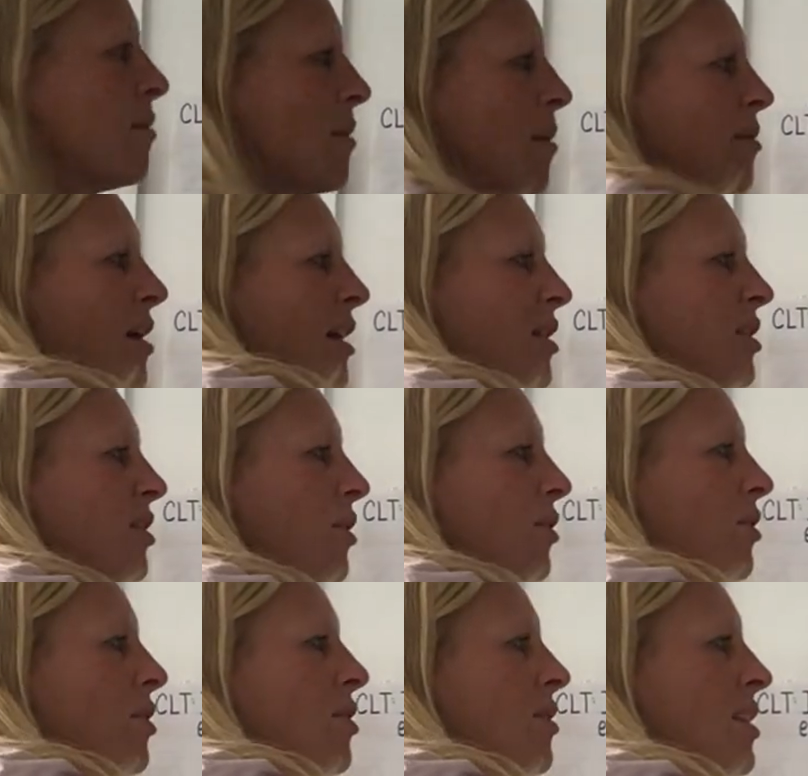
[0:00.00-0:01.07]
Remember that
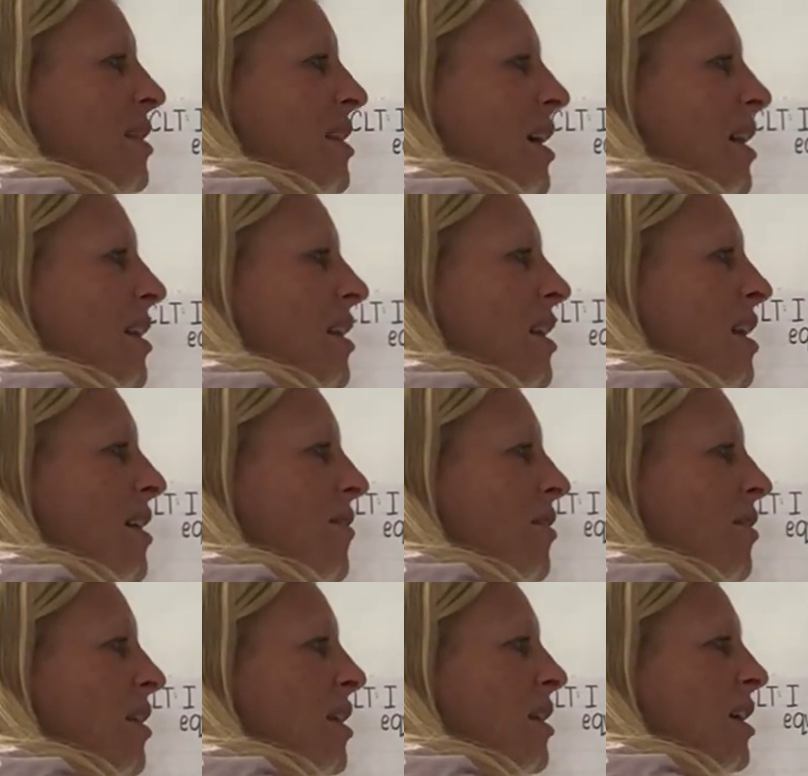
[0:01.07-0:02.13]
circle is that
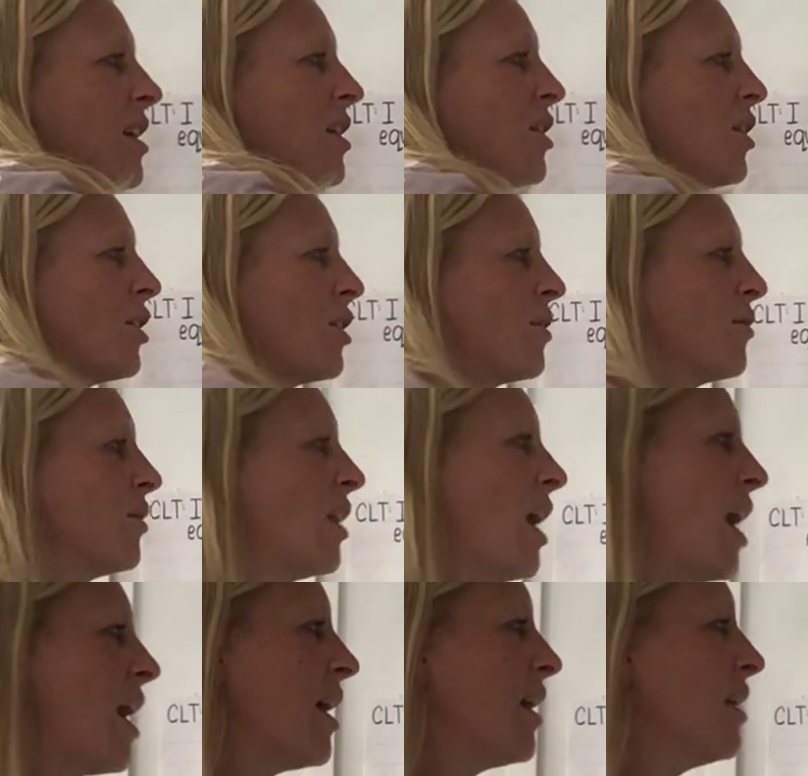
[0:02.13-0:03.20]
never-ending curved
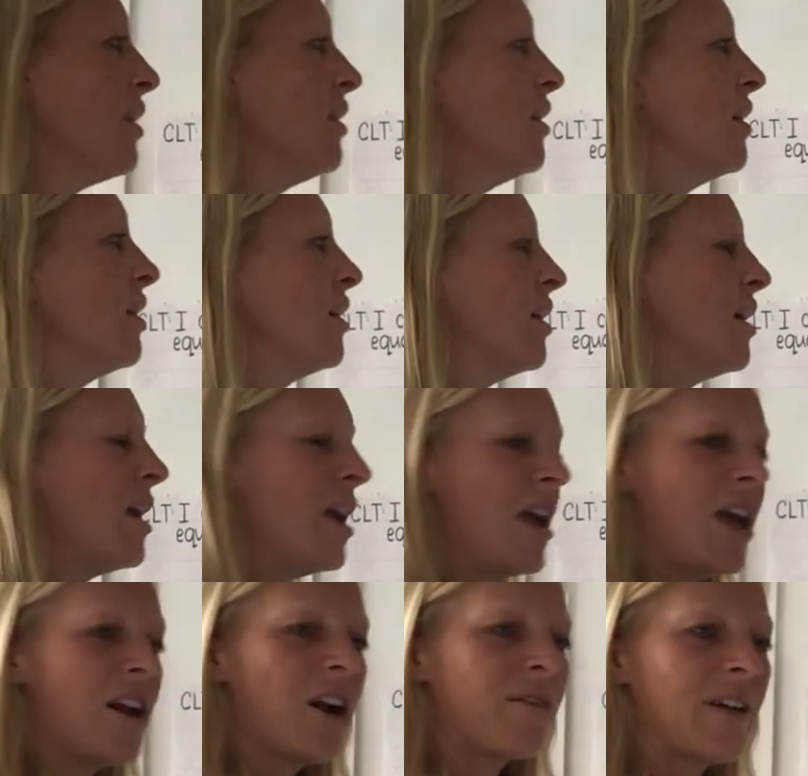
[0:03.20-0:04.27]
line.
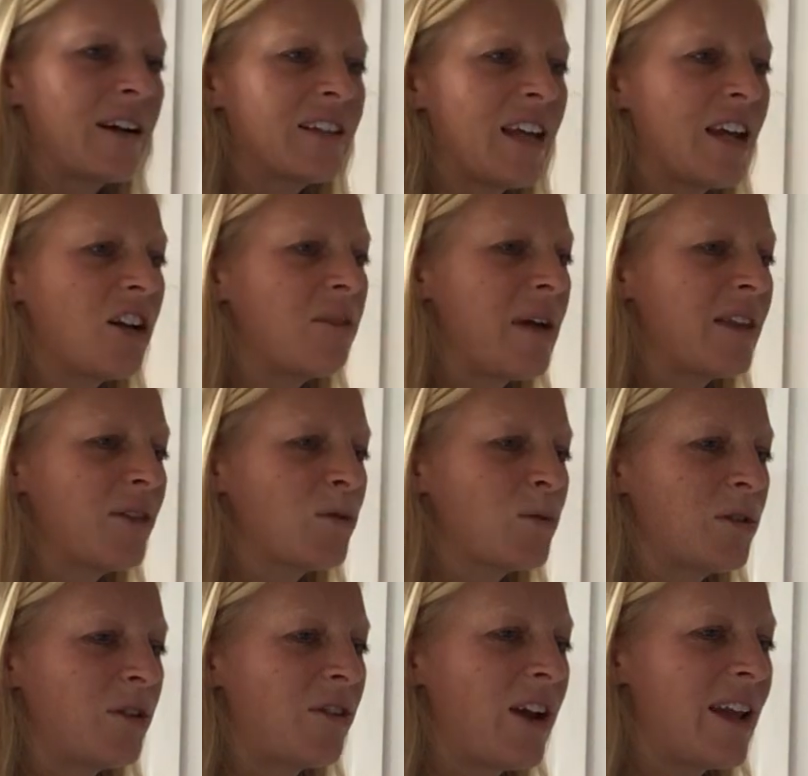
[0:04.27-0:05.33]
And our rectangle, make those
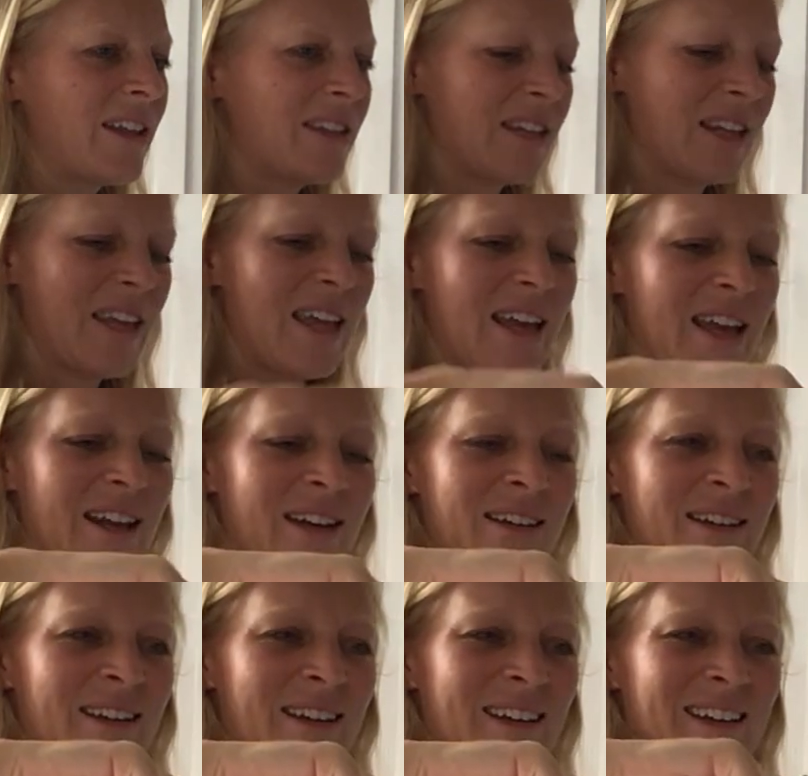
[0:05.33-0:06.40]
with your hands again.
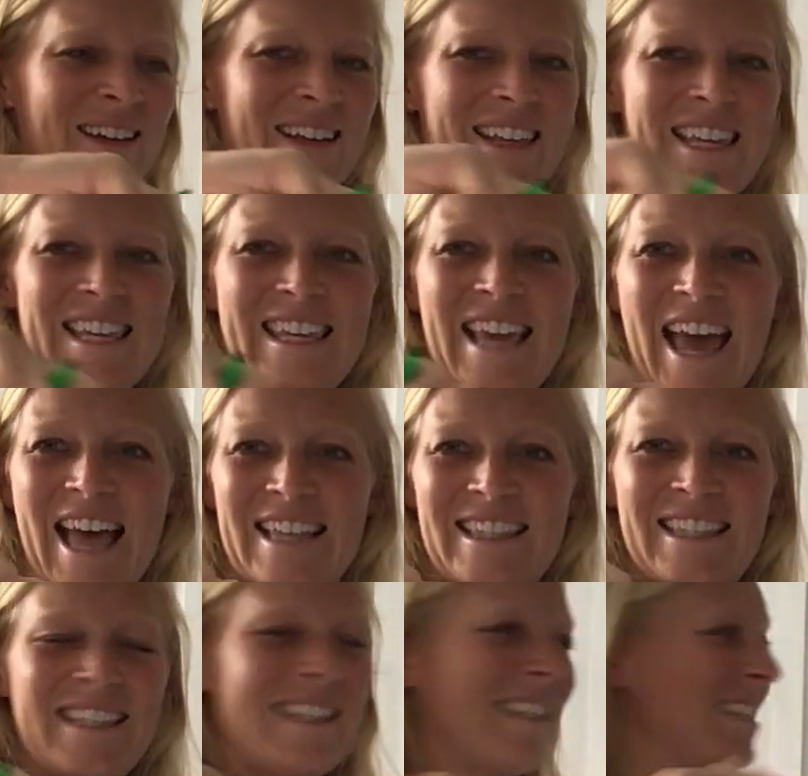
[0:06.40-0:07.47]

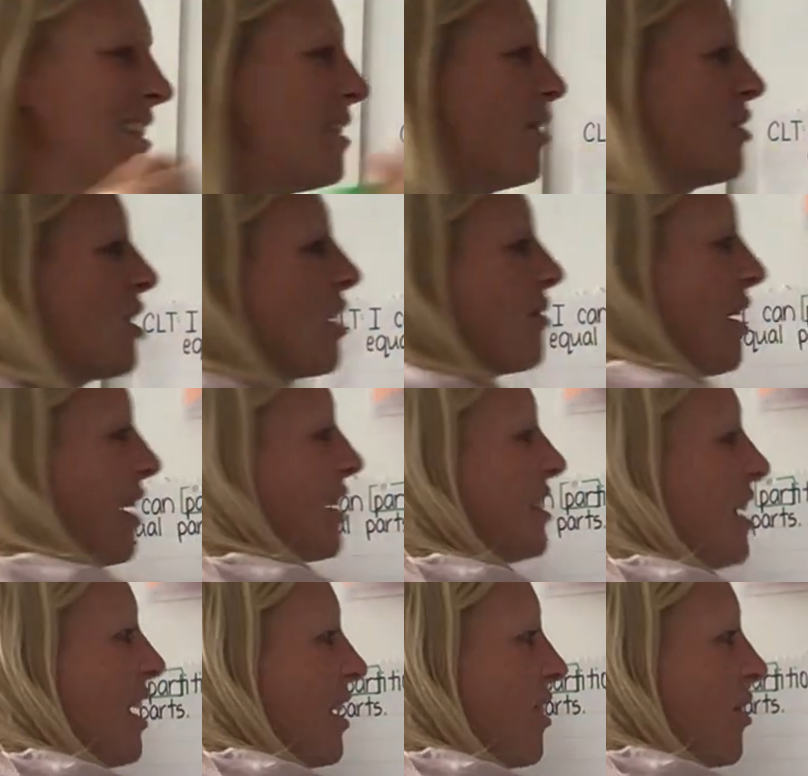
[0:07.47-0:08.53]
Yes, there's our
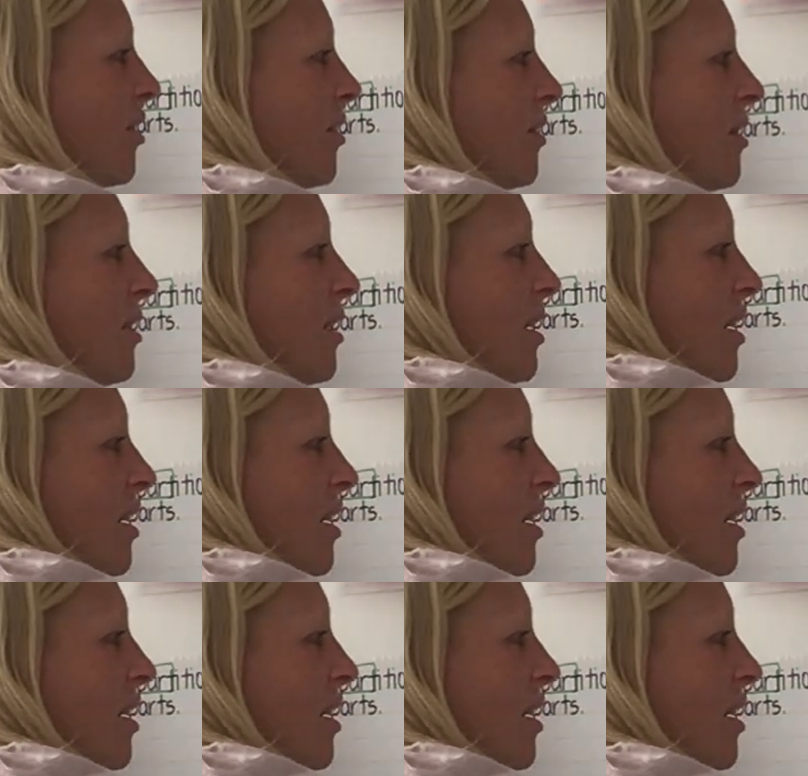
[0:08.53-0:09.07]
rectangle.